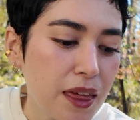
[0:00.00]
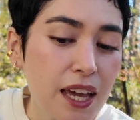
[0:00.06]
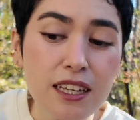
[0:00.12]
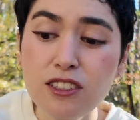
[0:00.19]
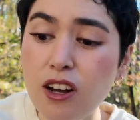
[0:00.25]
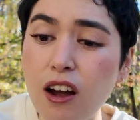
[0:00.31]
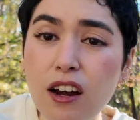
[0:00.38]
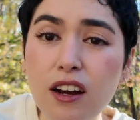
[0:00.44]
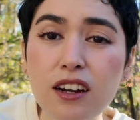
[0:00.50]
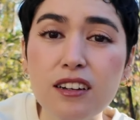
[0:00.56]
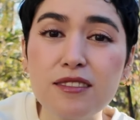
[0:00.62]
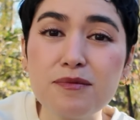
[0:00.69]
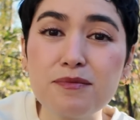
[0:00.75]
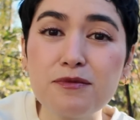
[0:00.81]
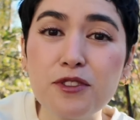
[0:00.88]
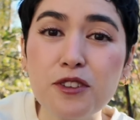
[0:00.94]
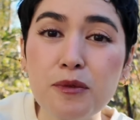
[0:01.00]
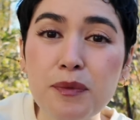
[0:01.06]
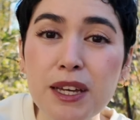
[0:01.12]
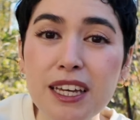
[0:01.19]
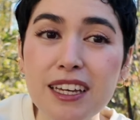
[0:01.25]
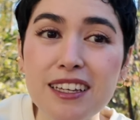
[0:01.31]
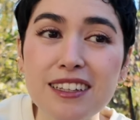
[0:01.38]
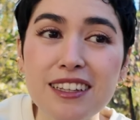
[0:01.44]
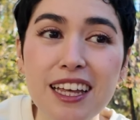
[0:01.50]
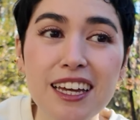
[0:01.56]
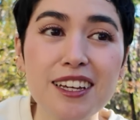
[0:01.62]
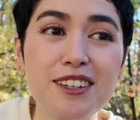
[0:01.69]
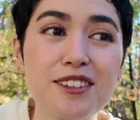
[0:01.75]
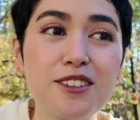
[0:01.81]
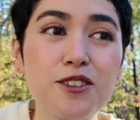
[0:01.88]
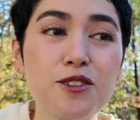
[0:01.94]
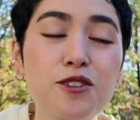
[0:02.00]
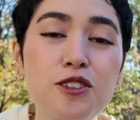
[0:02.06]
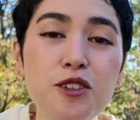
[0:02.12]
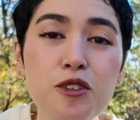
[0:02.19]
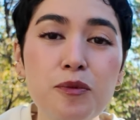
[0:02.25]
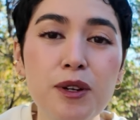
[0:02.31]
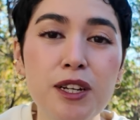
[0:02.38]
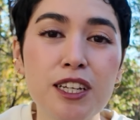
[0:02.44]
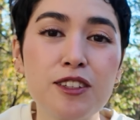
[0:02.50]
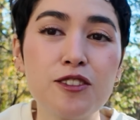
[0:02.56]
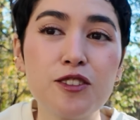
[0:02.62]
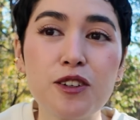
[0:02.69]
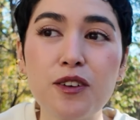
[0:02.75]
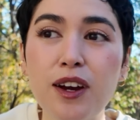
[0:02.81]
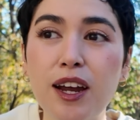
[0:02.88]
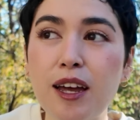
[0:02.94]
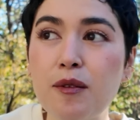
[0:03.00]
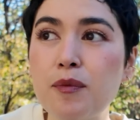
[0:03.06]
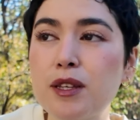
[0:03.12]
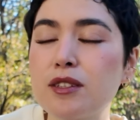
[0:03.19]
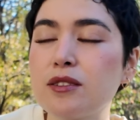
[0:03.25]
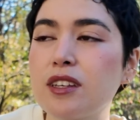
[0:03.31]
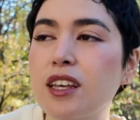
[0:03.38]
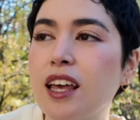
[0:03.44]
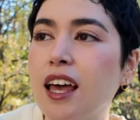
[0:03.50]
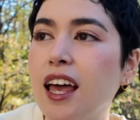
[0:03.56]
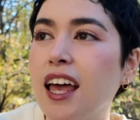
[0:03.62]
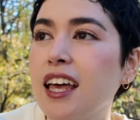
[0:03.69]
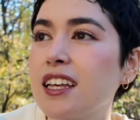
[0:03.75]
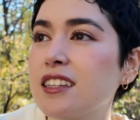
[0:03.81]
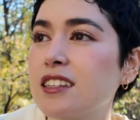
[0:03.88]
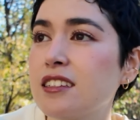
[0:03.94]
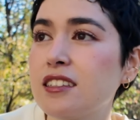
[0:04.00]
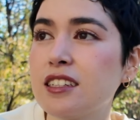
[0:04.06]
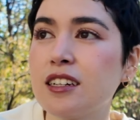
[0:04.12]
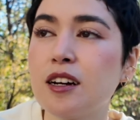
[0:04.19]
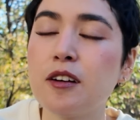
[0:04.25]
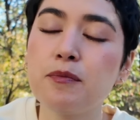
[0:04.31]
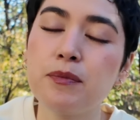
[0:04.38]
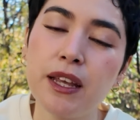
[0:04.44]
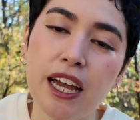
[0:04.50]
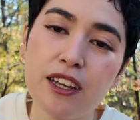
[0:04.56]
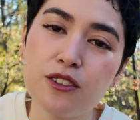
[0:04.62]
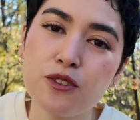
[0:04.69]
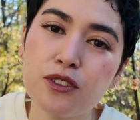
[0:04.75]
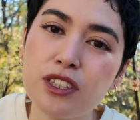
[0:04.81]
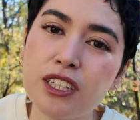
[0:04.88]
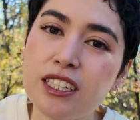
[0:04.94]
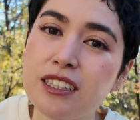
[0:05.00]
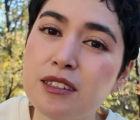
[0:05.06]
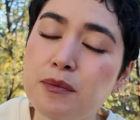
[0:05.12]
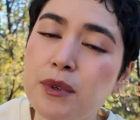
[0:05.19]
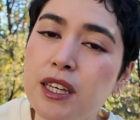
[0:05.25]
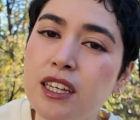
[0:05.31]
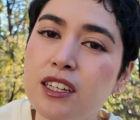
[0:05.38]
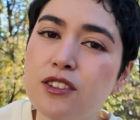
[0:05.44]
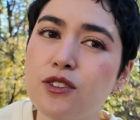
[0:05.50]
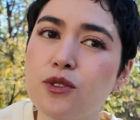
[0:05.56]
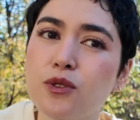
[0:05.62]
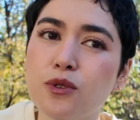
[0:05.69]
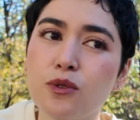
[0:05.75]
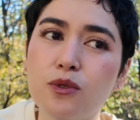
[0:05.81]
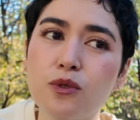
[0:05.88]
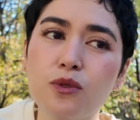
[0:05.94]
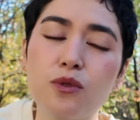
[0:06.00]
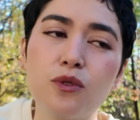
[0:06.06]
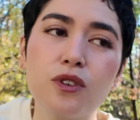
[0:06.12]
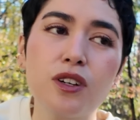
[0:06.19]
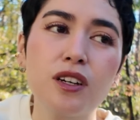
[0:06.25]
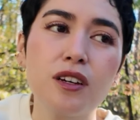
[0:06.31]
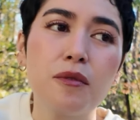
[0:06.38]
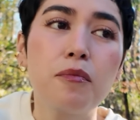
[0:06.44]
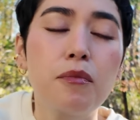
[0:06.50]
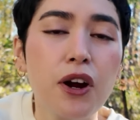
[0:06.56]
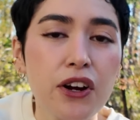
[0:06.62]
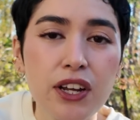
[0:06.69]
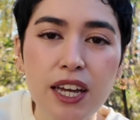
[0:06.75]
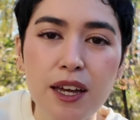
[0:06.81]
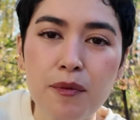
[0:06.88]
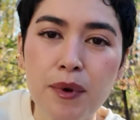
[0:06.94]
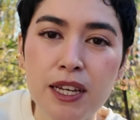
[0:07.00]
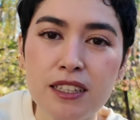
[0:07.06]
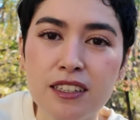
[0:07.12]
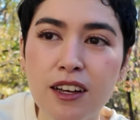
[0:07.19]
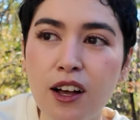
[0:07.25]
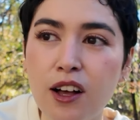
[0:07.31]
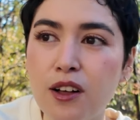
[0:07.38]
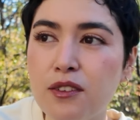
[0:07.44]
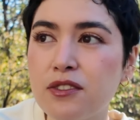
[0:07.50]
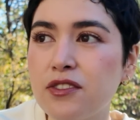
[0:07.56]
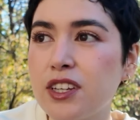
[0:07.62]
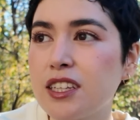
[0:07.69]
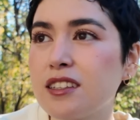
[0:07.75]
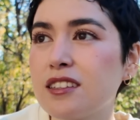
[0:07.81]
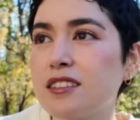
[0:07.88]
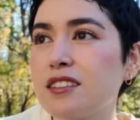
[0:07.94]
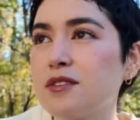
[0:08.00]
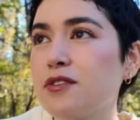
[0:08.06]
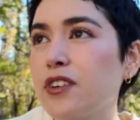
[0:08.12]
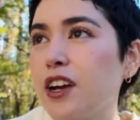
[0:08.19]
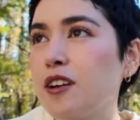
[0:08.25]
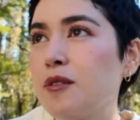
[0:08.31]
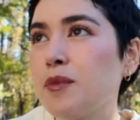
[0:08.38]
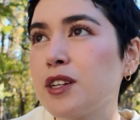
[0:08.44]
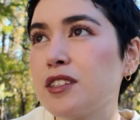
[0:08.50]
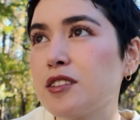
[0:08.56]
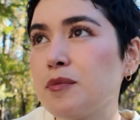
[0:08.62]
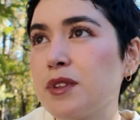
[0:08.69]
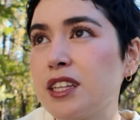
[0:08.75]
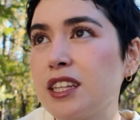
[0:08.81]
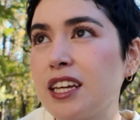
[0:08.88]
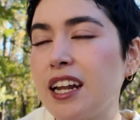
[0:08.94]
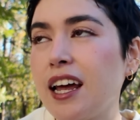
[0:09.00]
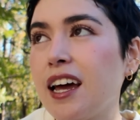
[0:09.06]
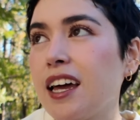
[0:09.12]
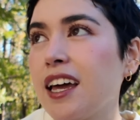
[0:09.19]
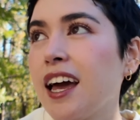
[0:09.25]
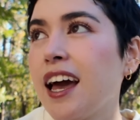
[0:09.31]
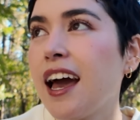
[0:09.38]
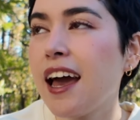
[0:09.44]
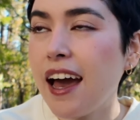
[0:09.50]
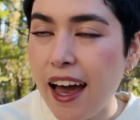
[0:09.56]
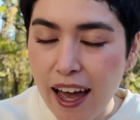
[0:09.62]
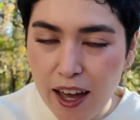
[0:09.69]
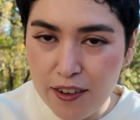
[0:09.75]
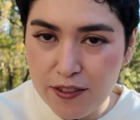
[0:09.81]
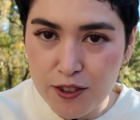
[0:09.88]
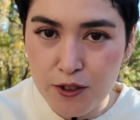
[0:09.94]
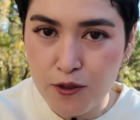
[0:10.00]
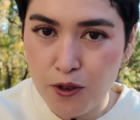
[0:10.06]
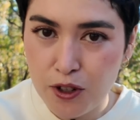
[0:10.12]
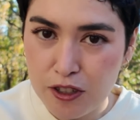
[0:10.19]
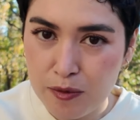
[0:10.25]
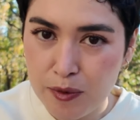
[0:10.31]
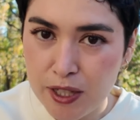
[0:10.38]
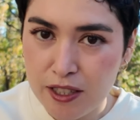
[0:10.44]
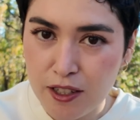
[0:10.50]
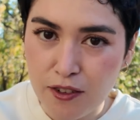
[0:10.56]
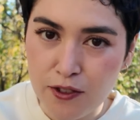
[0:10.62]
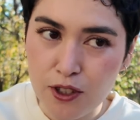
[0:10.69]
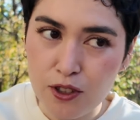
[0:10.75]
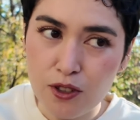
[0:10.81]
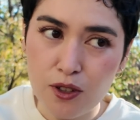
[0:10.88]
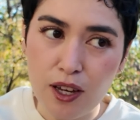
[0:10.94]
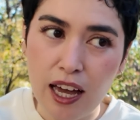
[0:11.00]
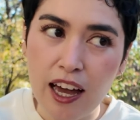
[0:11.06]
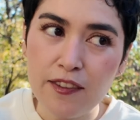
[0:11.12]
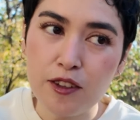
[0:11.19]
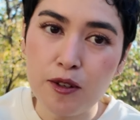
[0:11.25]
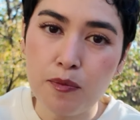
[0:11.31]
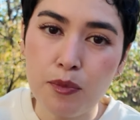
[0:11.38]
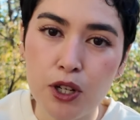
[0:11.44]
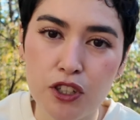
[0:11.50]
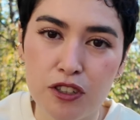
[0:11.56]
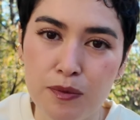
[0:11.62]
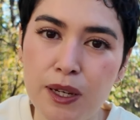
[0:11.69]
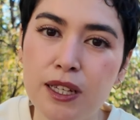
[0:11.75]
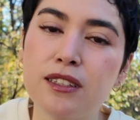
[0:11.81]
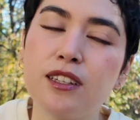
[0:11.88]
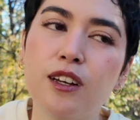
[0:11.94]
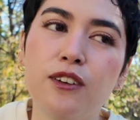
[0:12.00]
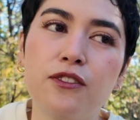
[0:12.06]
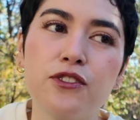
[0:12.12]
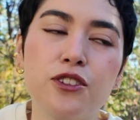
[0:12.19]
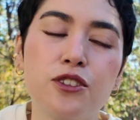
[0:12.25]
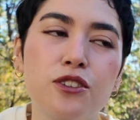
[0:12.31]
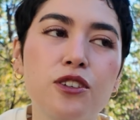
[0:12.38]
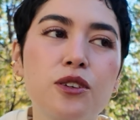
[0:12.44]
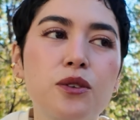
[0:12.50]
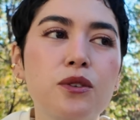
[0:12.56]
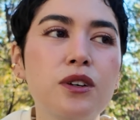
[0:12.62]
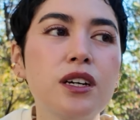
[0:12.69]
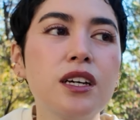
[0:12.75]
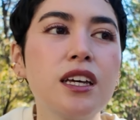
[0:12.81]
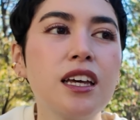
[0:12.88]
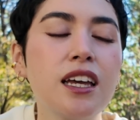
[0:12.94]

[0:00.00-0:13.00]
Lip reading: It's hard for me, like YouTube and Instagram, it doesn't come naturally to me to market myself. It's very much something that I have to force myself to do. I have to push myself to do.